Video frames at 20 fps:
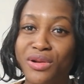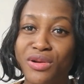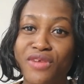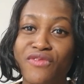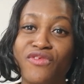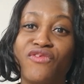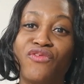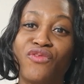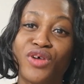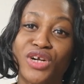If
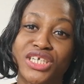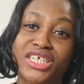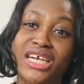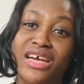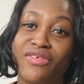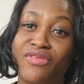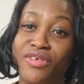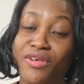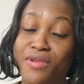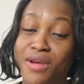you've watched
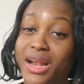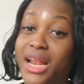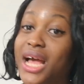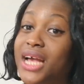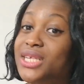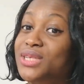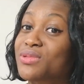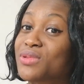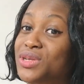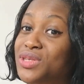that frequently
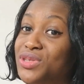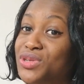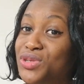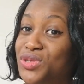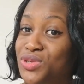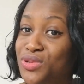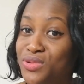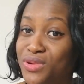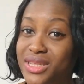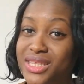asked
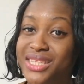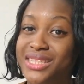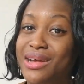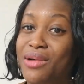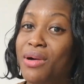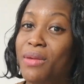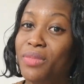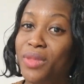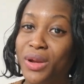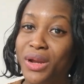questions, you understand
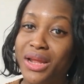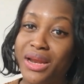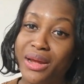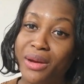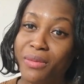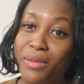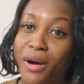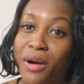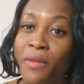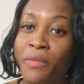what I'm talking
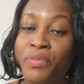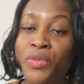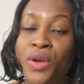about.